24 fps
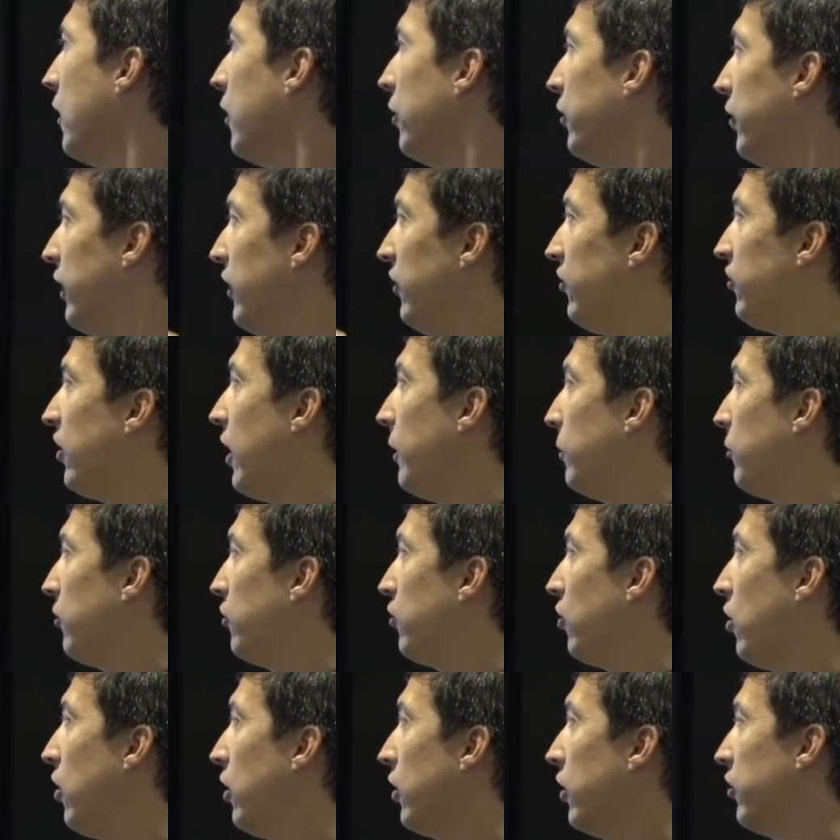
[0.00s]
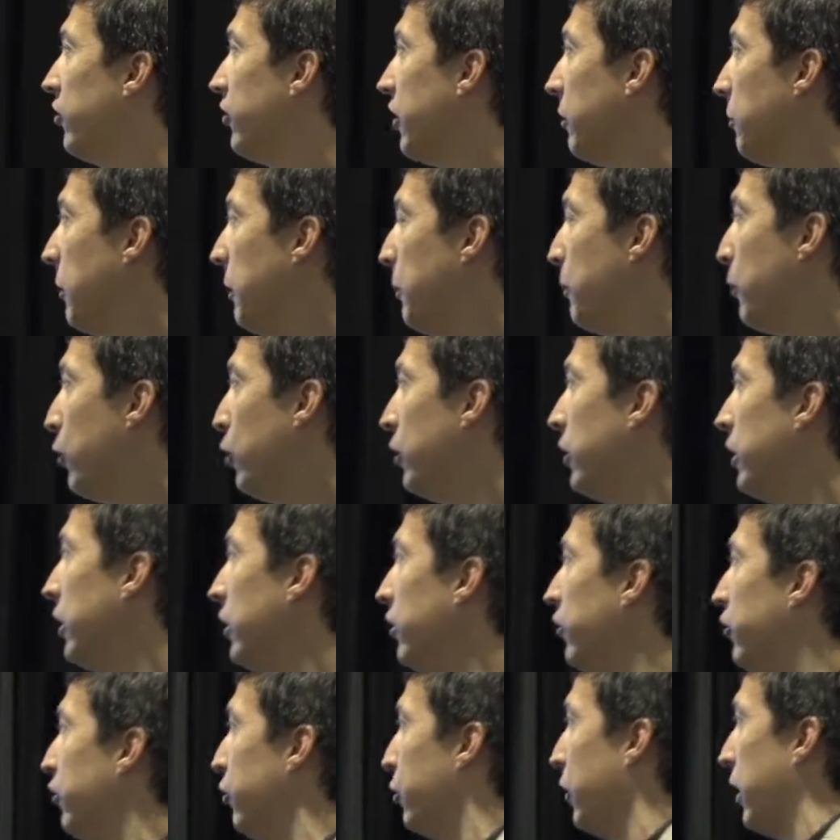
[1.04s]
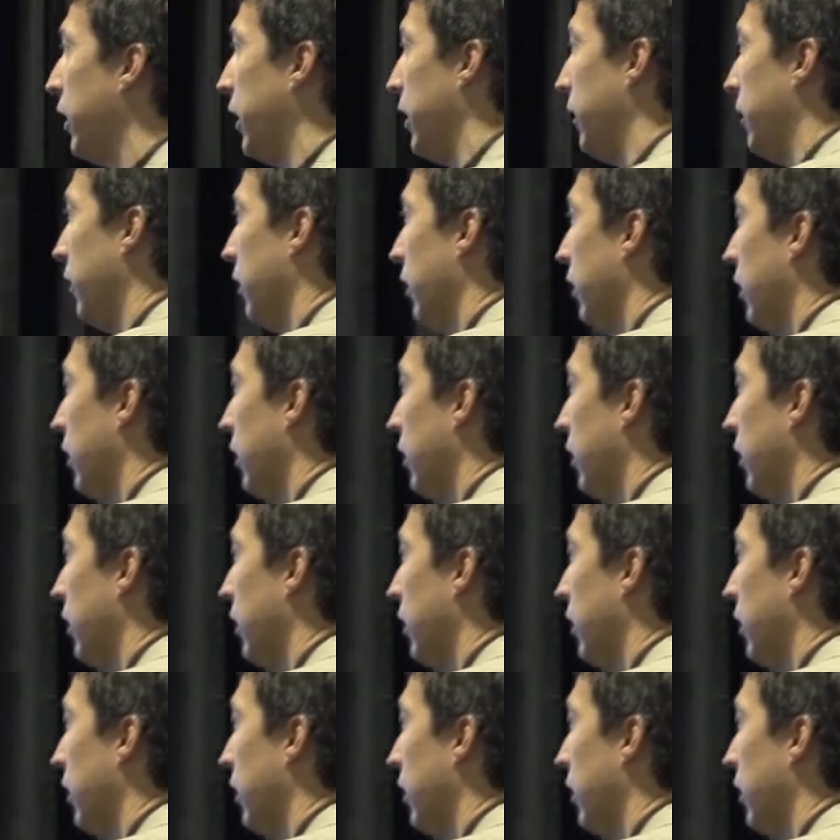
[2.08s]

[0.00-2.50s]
These types of targets can be put into a